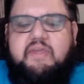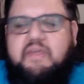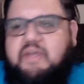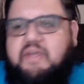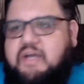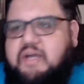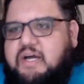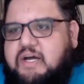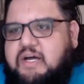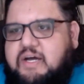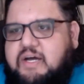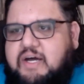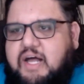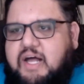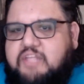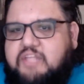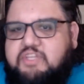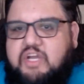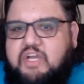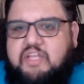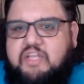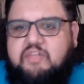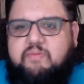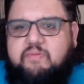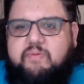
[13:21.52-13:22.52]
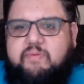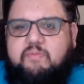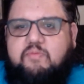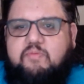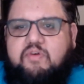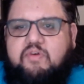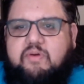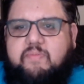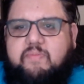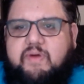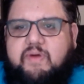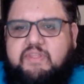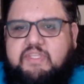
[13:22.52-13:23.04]
I'll talk a little bit more
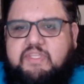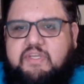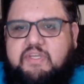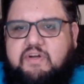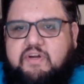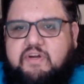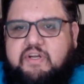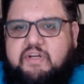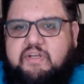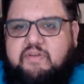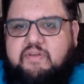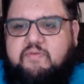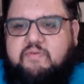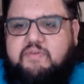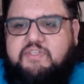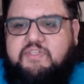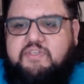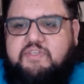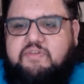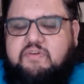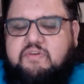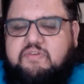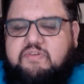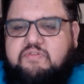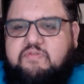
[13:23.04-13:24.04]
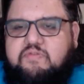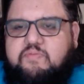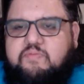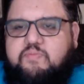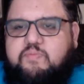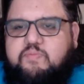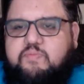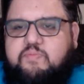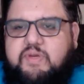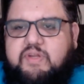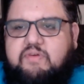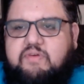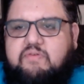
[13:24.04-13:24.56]
about the art, which is also
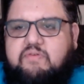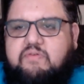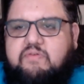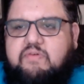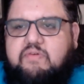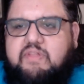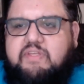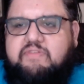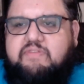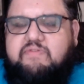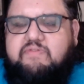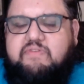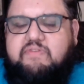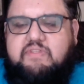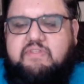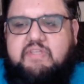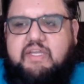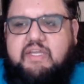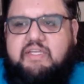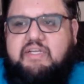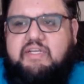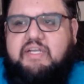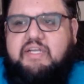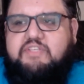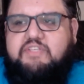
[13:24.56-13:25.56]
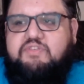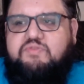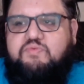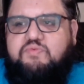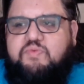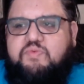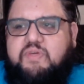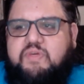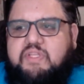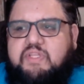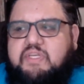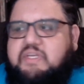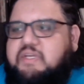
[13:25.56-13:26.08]
pretty cool. It's like I'm
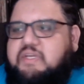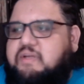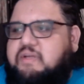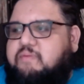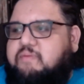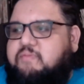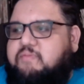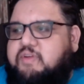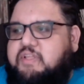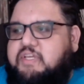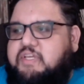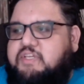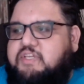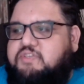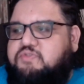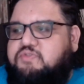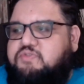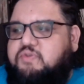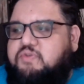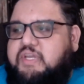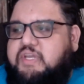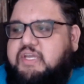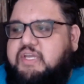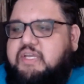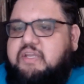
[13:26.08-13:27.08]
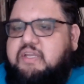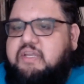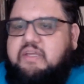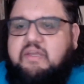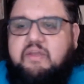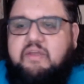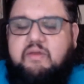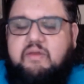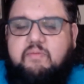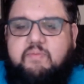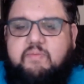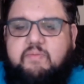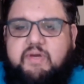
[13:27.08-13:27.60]
really enjoying it.
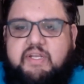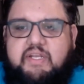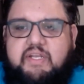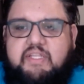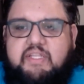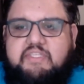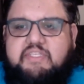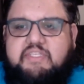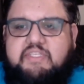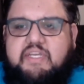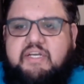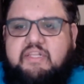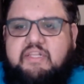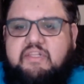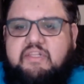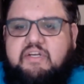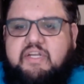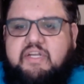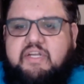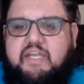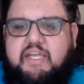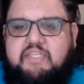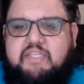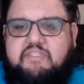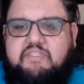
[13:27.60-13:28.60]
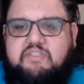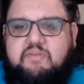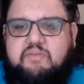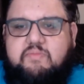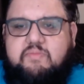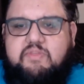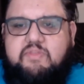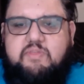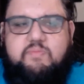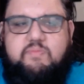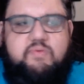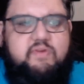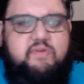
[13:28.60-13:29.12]
But let's take a look at some
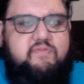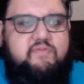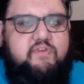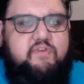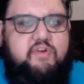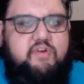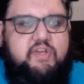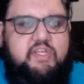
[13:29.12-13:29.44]
of the preview art